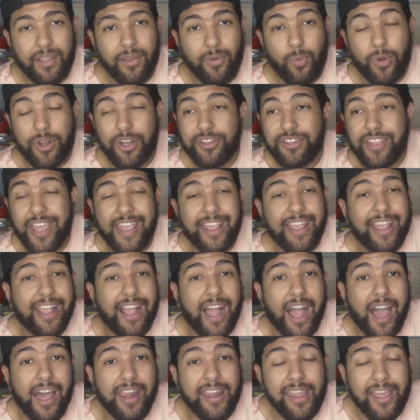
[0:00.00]
where you're taking
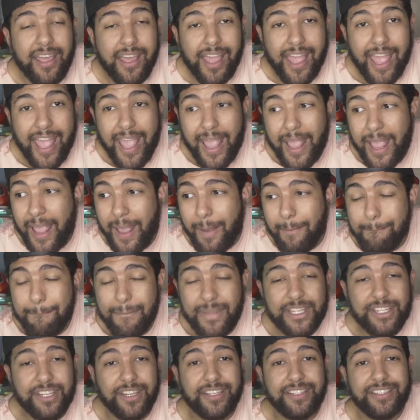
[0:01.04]
on a
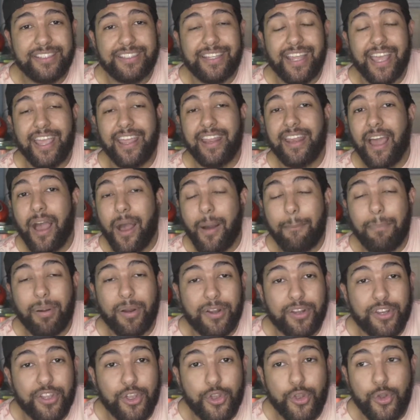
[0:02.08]
Michigan State, a
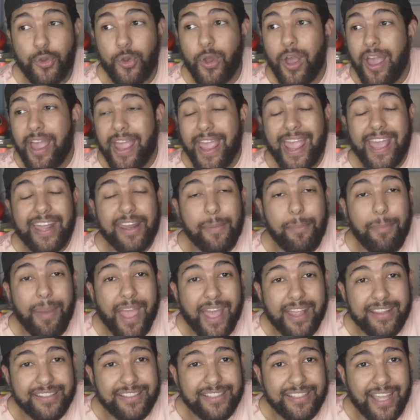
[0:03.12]
Purdue, and a
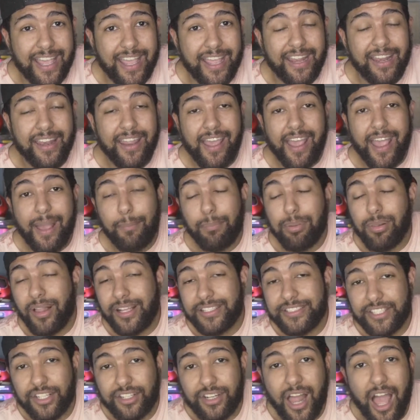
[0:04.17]
Penn State,
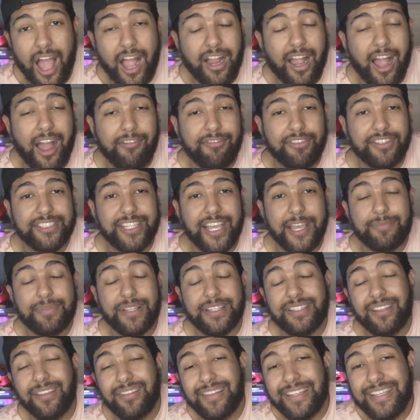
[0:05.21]
plus your non-conference games.
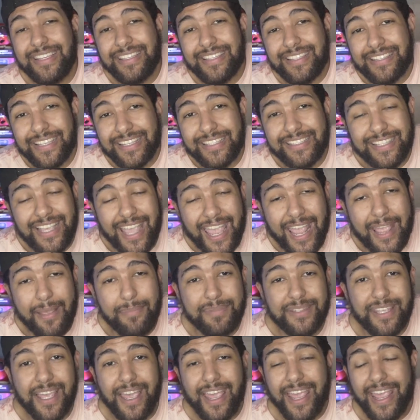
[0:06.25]
That's at least 6
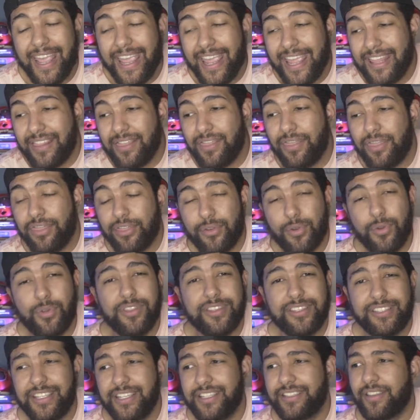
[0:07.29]
games in through
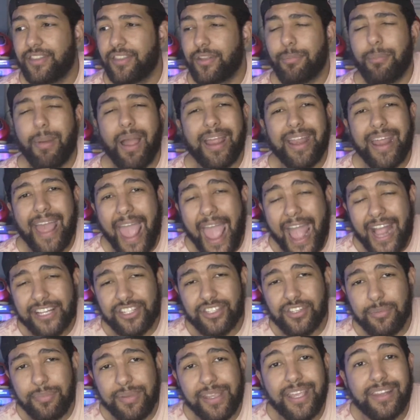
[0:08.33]
the season. There might
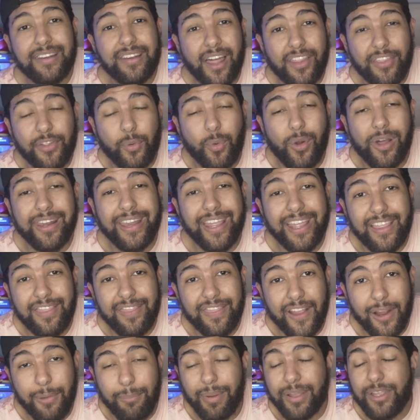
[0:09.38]
actually be another one in
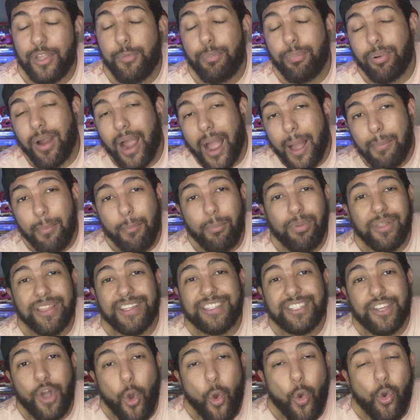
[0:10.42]
there, but you probably
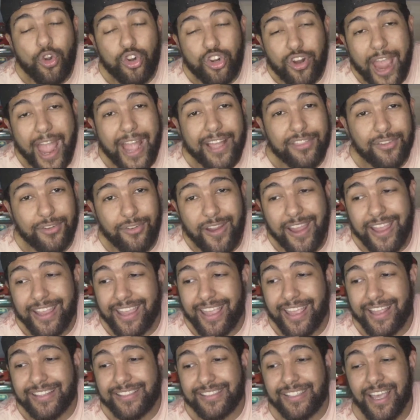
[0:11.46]
don't crack the
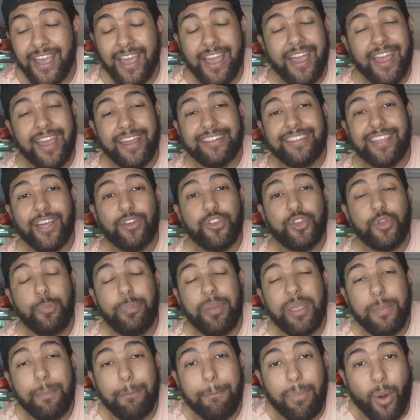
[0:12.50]
rankings until you
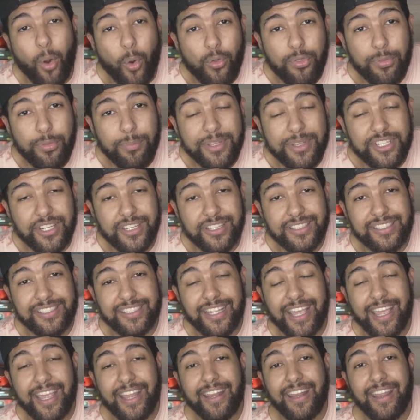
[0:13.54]
beat both Michigan
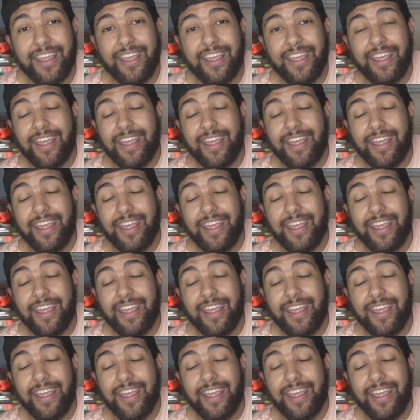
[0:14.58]
State